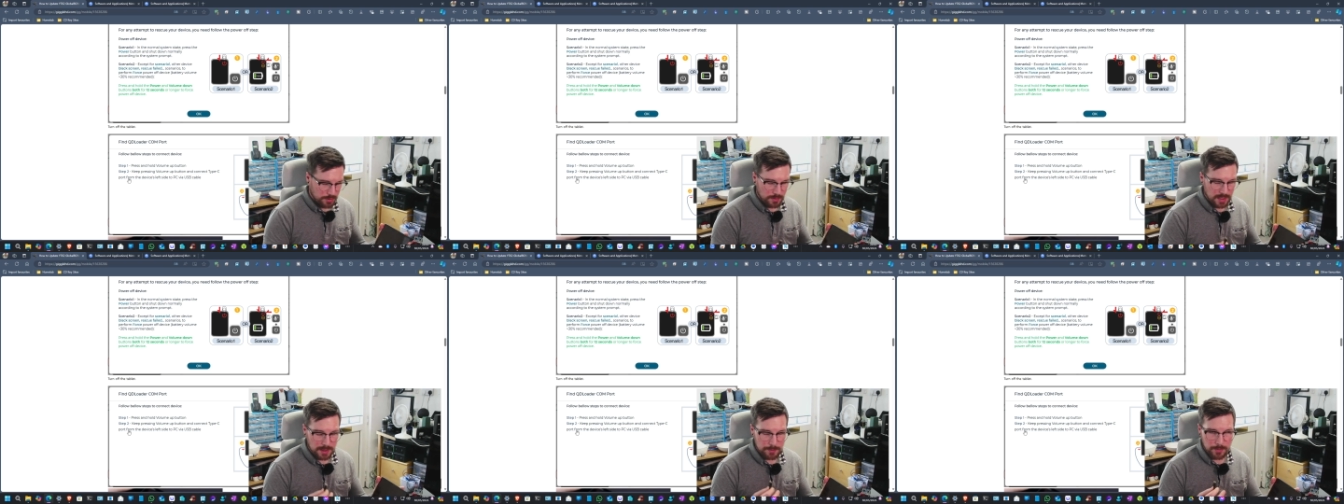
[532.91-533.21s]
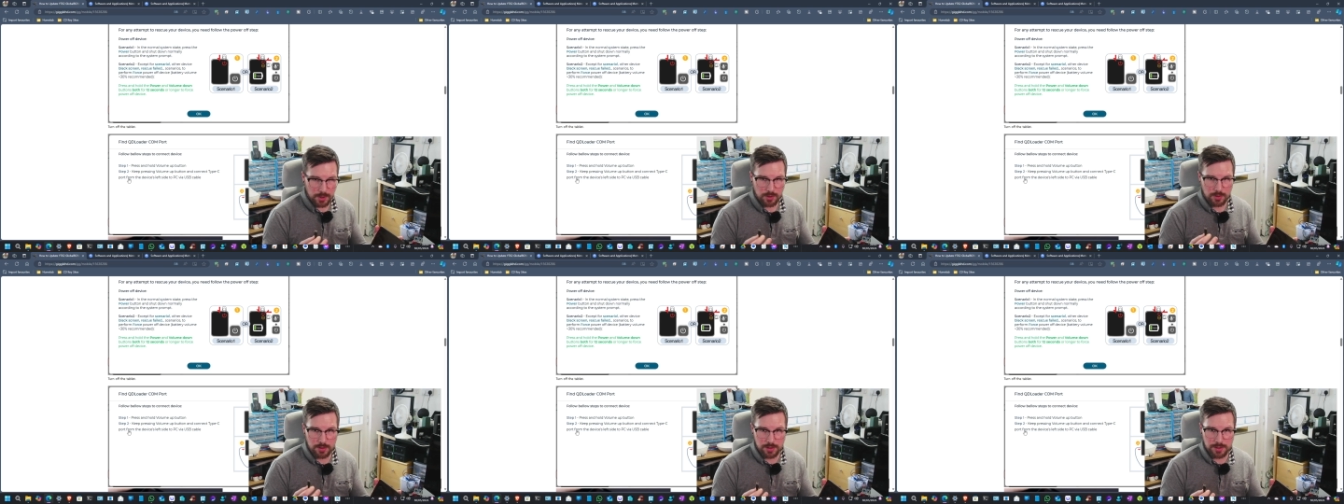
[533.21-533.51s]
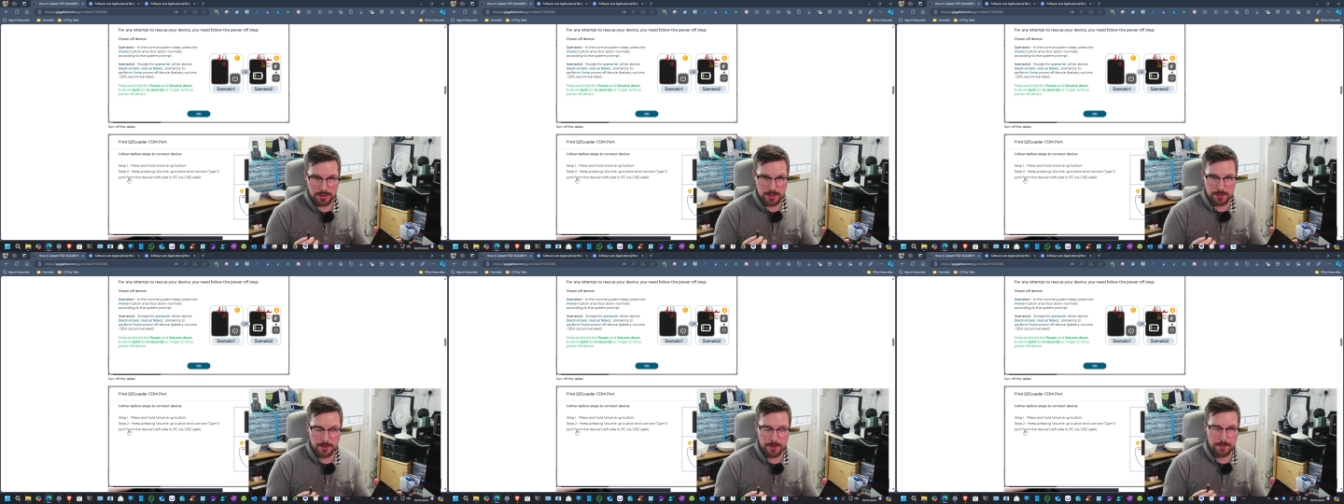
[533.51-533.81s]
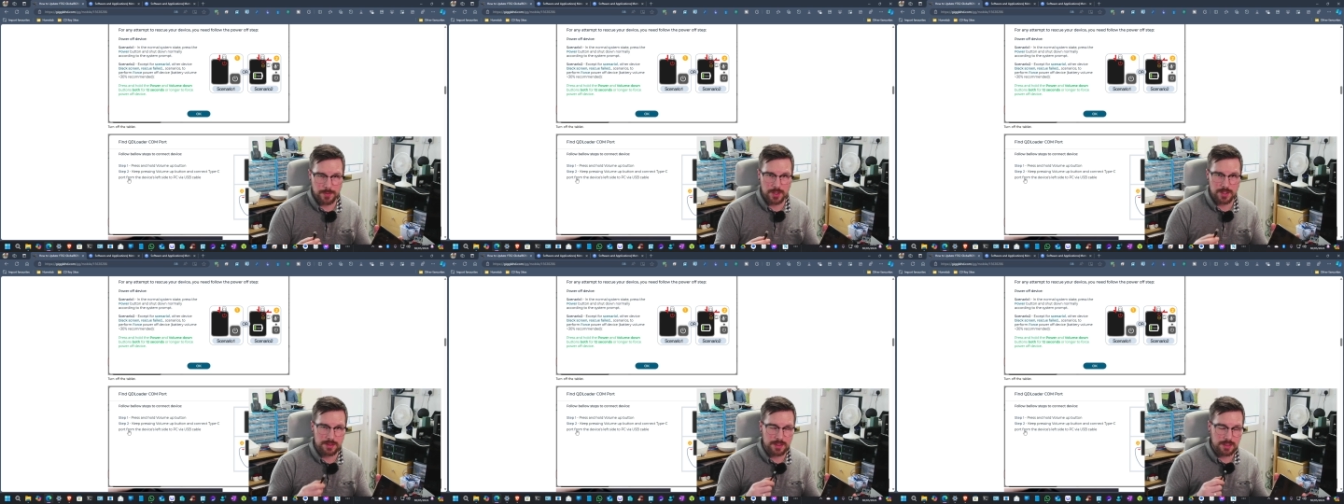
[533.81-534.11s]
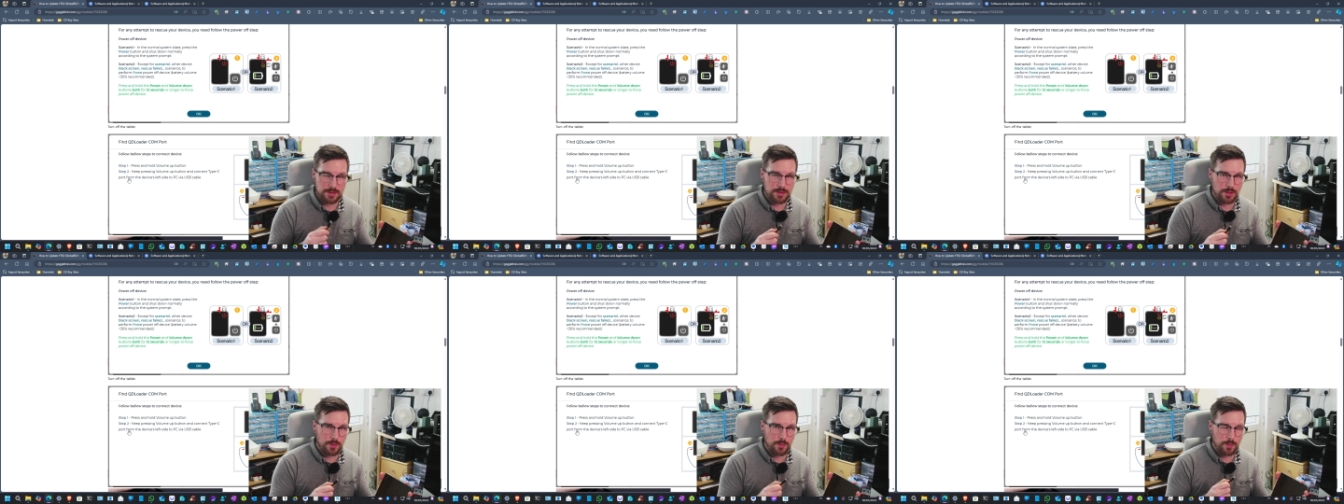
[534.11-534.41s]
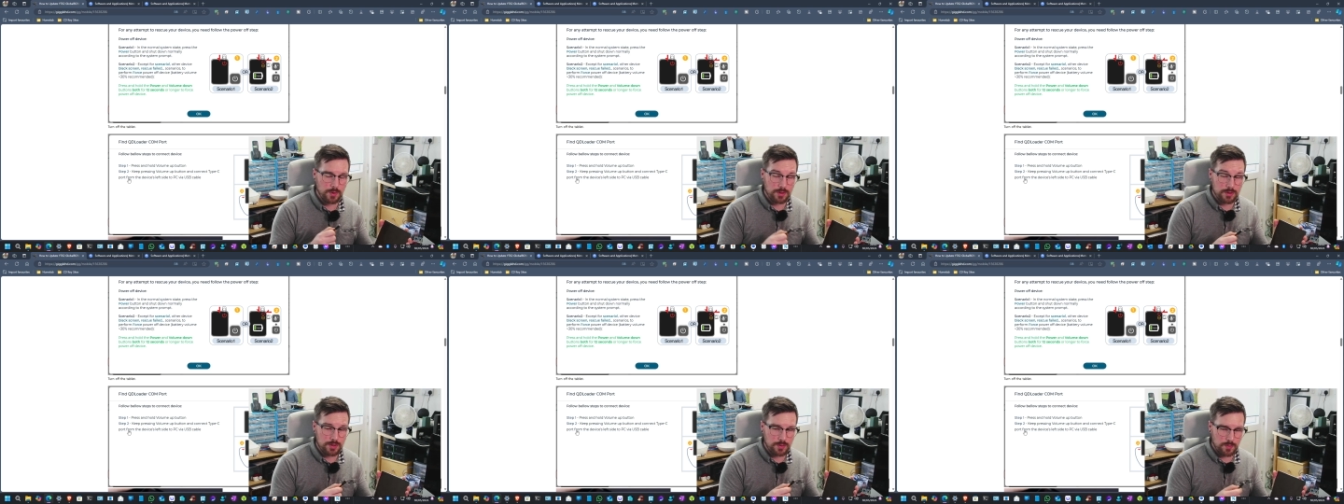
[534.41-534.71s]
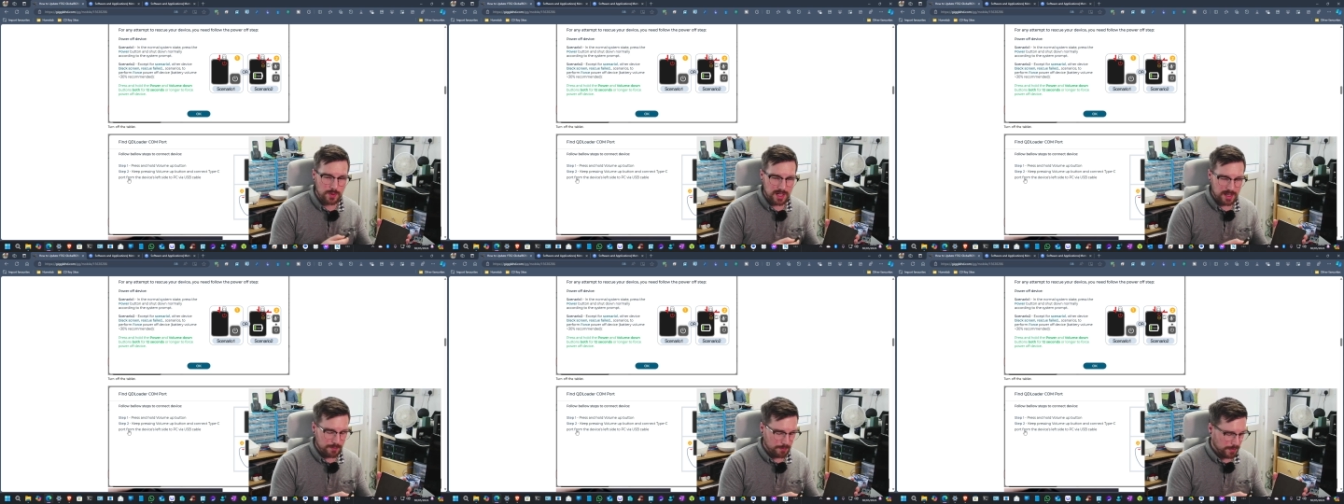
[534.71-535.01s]
I'm not going to do it because I don't want to
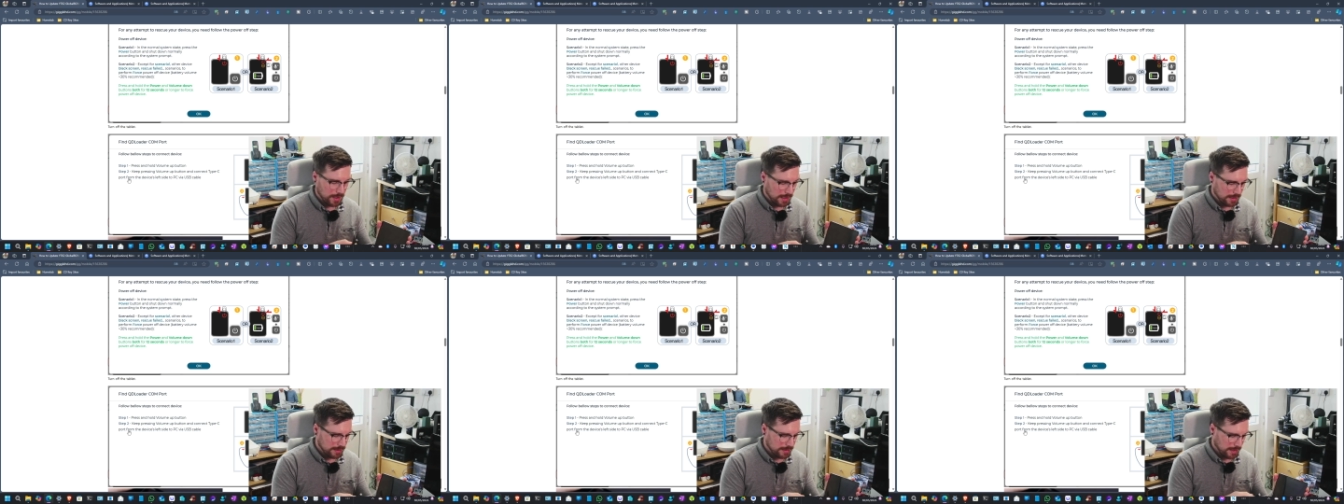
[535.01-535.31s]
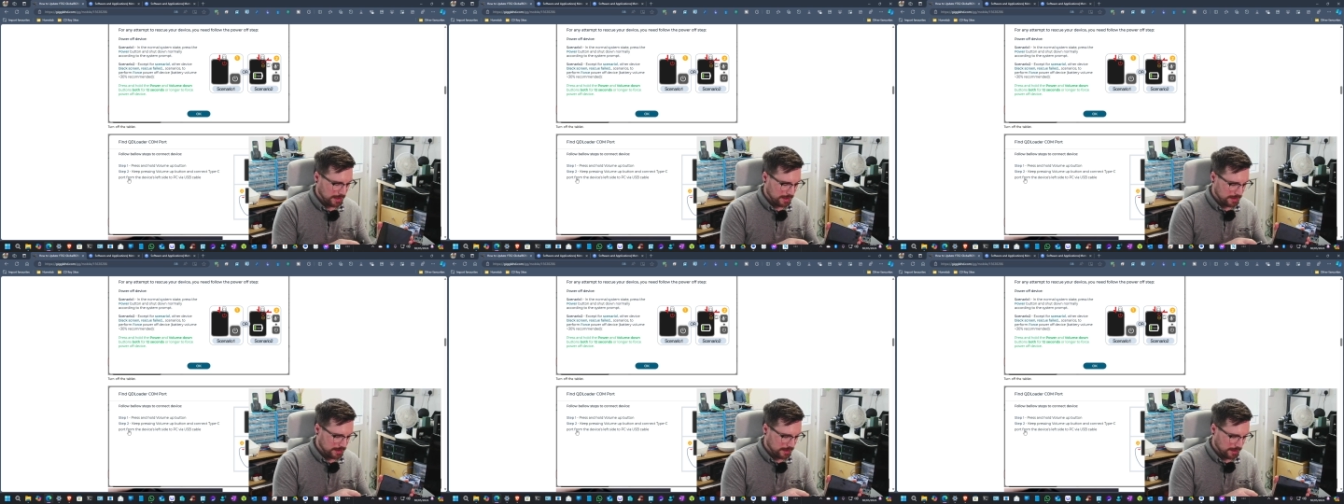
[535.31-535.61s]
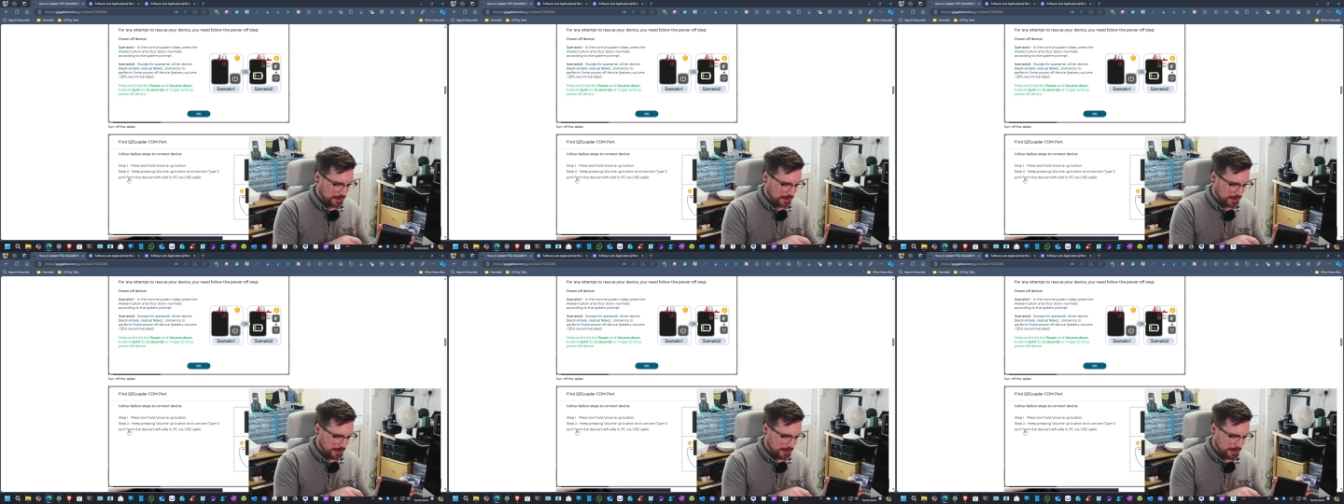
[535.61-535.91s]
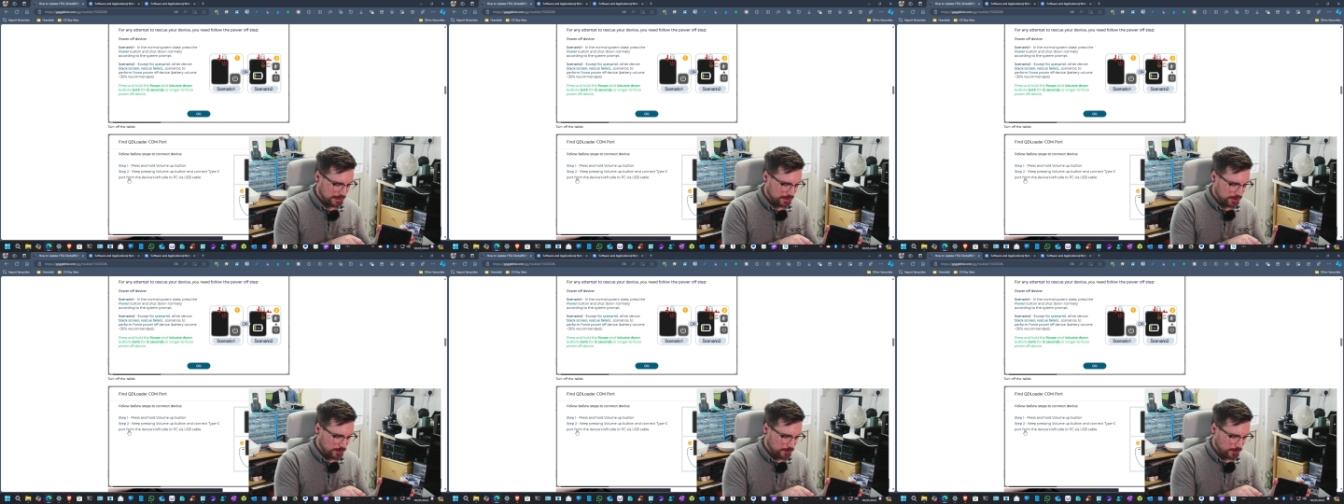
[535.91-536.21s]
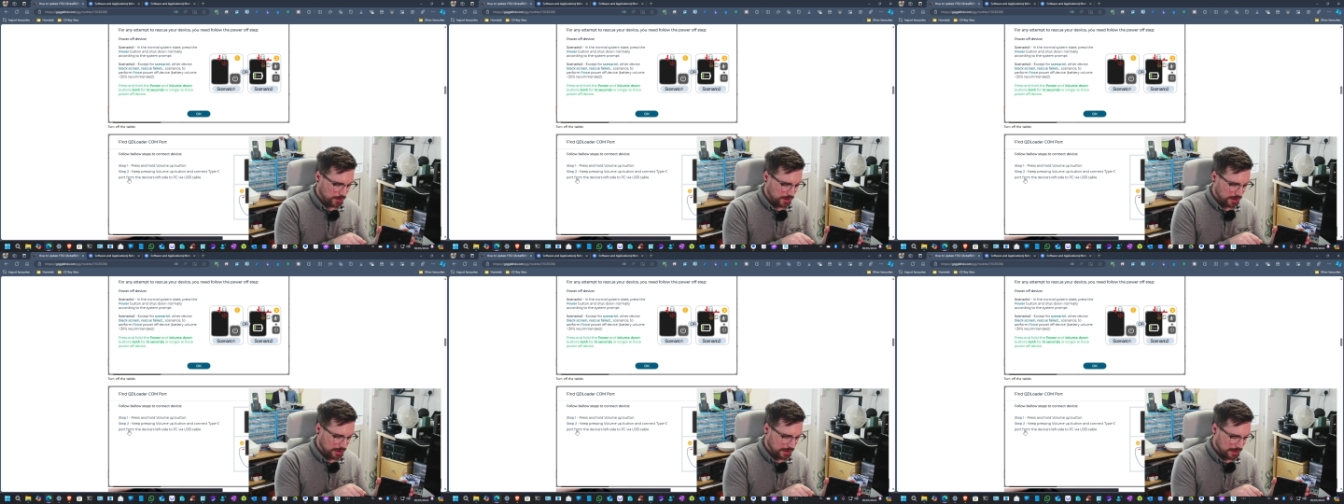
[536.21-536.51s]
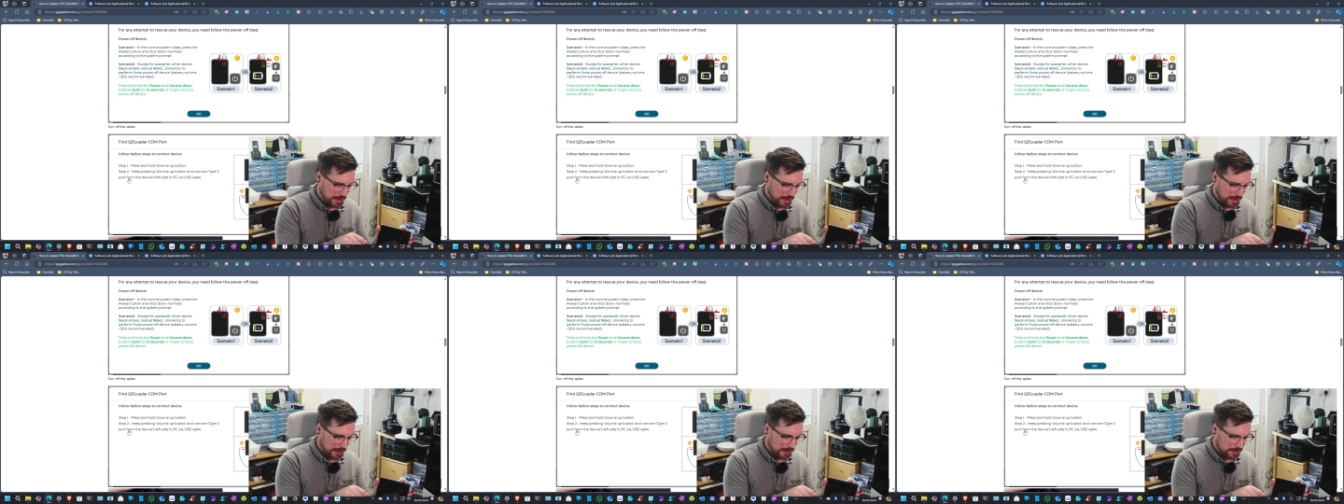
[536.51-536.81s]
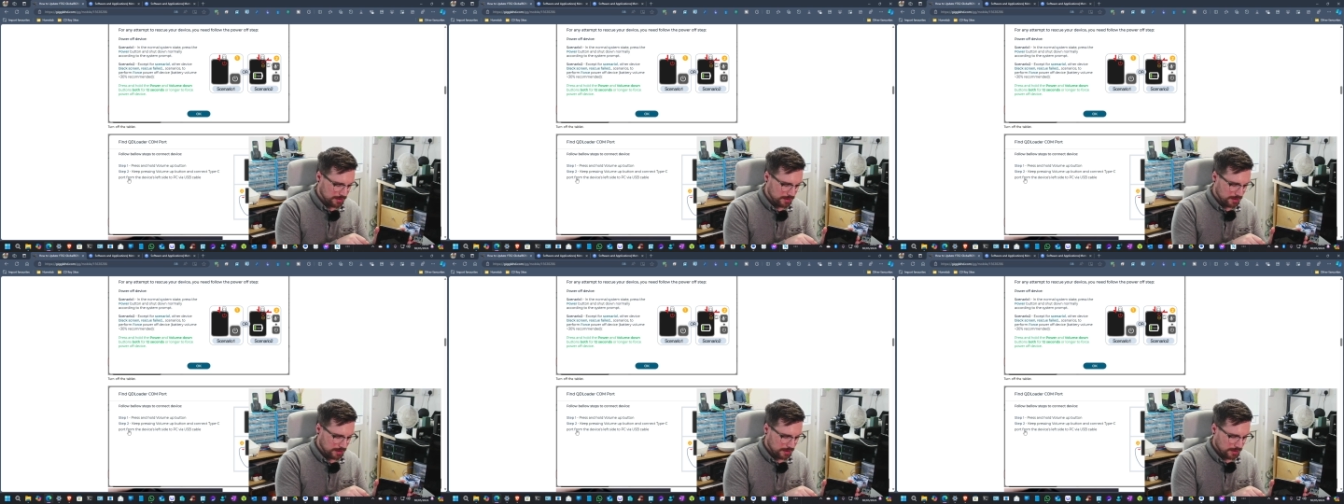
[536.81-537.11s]
wipe my data, is you would
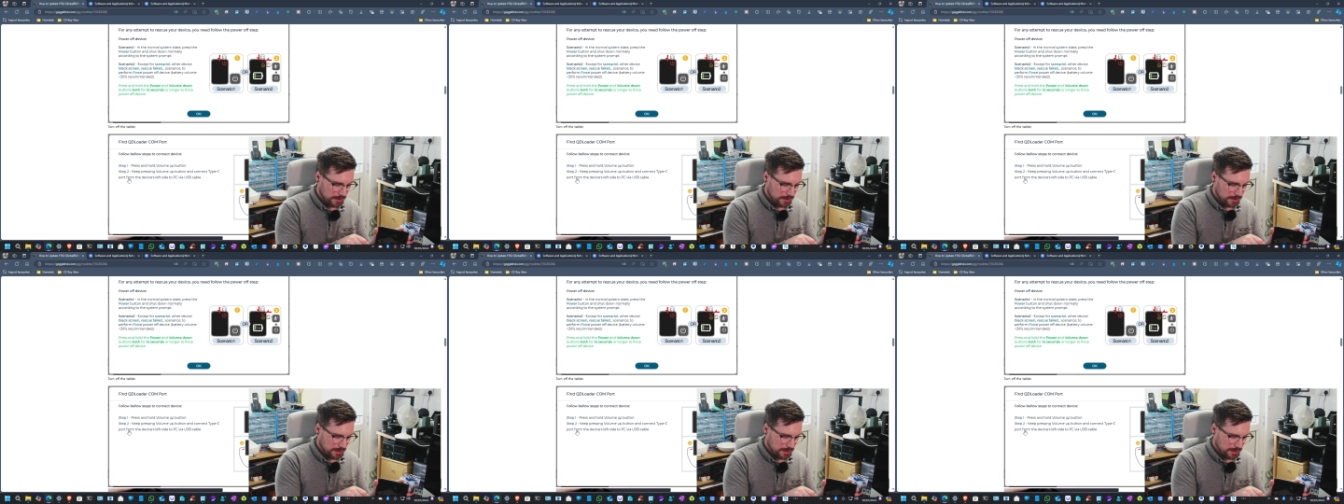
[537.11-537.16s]
connect